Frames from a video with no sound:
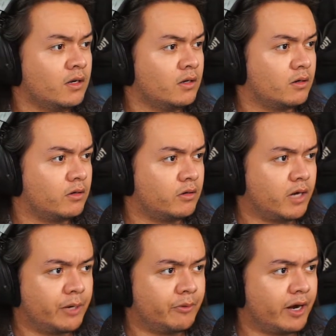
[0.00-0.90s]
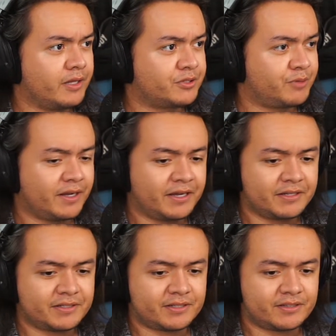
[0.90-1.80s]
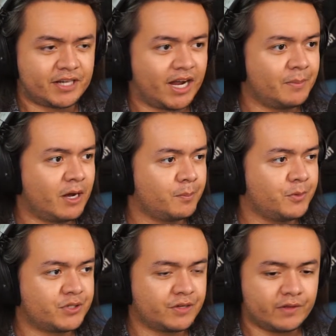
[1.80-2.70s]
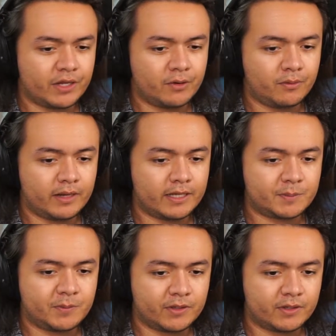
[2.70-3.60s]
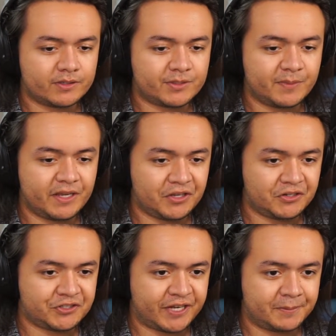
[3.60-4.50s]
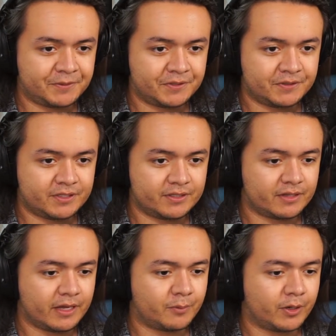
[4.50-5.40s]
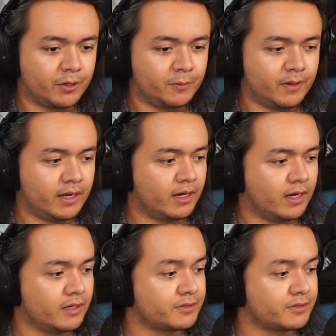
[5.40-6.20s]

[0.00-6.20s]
Alrighty, righty, Stray Kids, Time Out music video. Let's put on some English captions. There we go, and let's